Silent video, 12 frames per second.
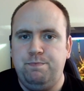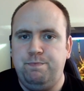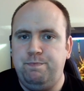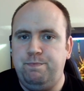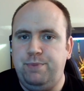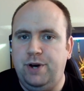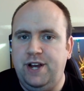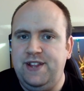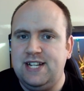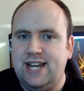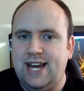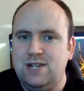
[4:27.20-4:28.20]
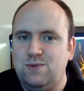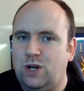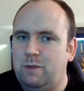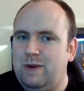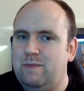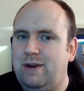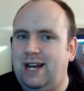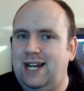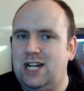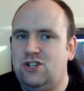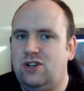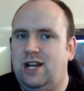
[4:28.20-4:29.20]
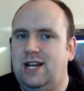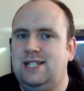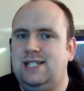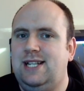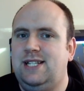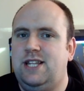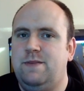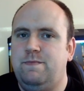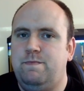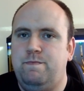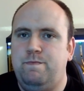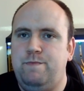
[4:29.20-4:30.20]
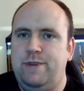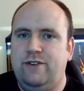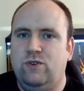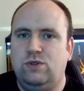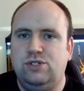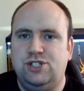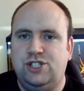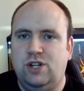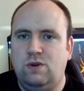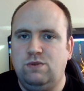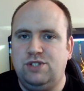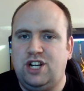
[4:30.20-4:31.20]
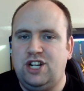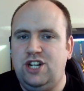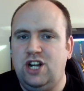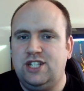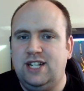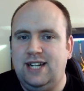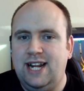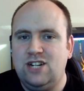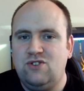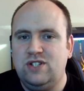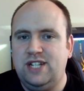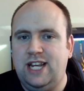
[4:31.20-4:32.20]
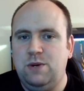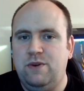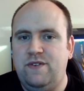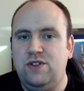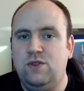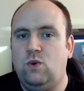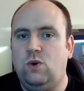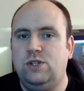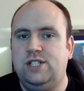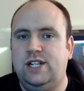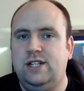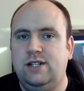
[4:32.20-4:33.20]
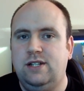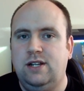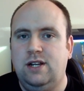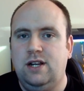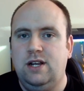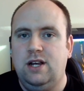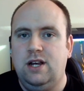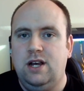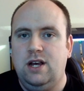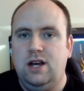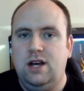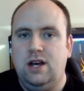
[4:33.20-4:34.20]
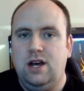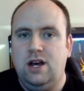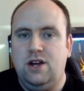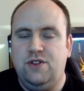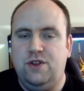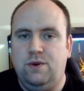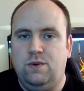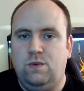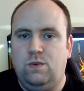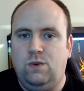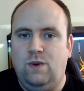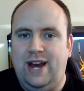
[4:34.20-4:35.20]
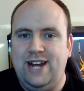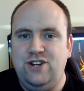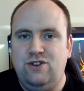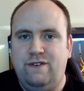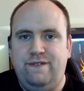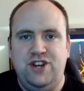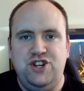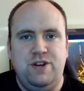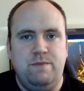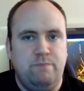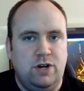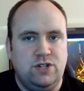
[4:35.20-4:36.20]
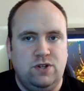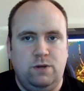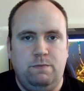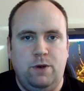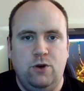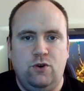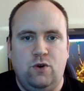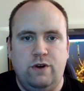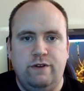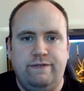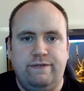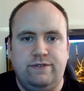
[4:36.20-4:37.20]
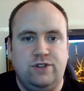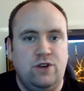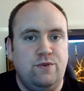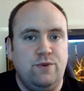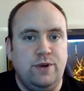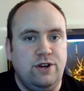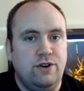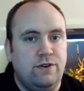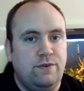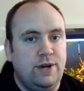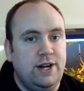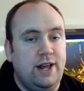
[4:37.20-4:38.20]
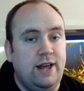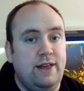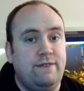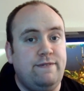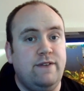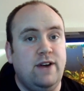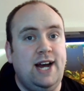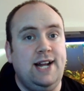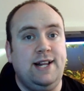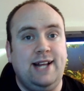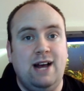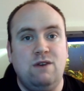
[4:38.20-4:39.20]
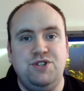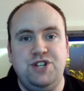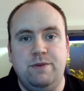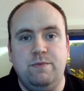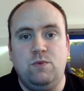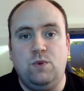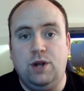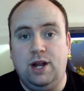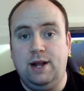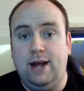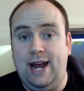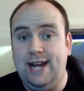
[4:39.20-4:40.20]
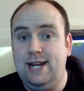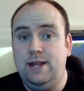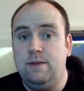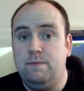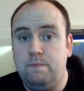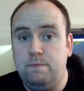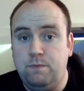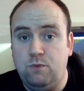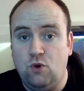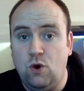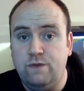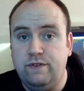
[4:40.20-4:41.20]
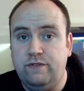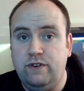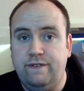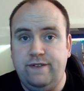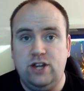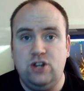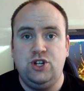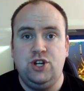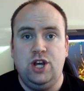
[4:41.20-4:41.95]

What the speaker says: but in this case what I mean by electrolytes is the minerals and salts that conduct electricity within the water that will aid your fish in muscle and bone growth. So when you're fried, the calcium will aid in the growth of your fish.